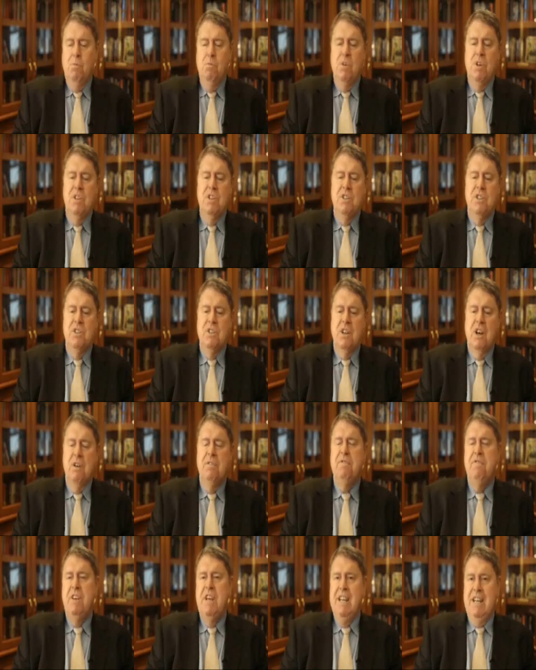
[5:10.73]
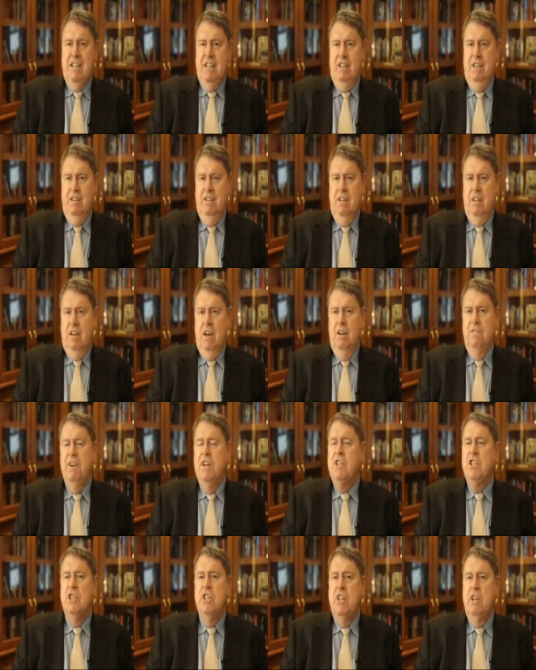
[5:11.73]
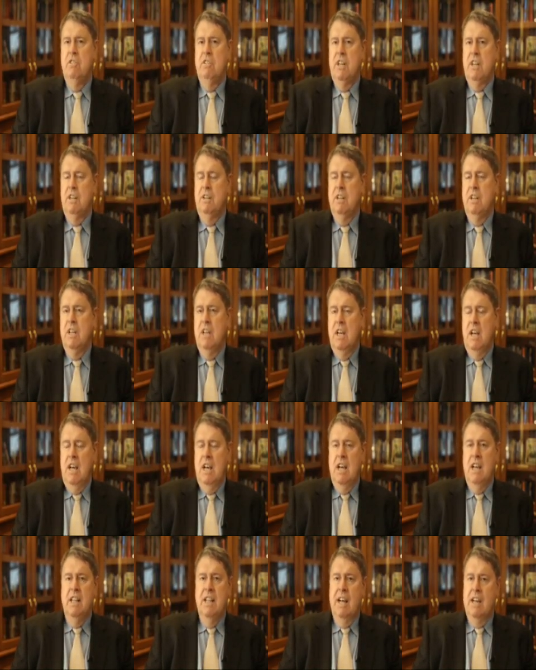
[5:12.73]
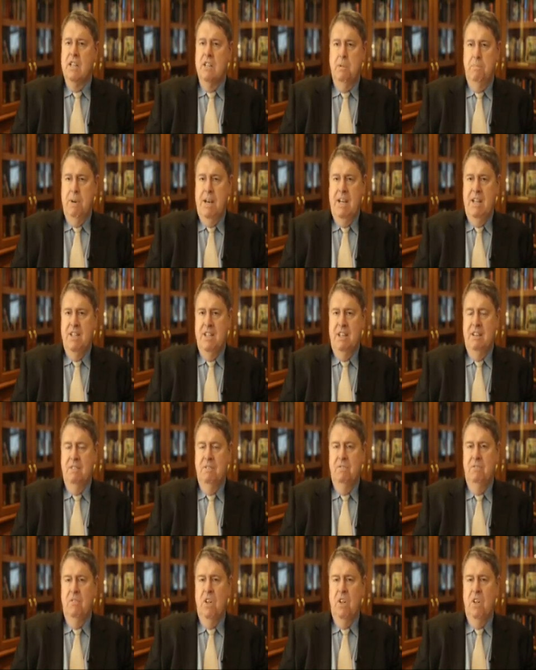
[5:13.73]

it was a feat of engineering that is amazing.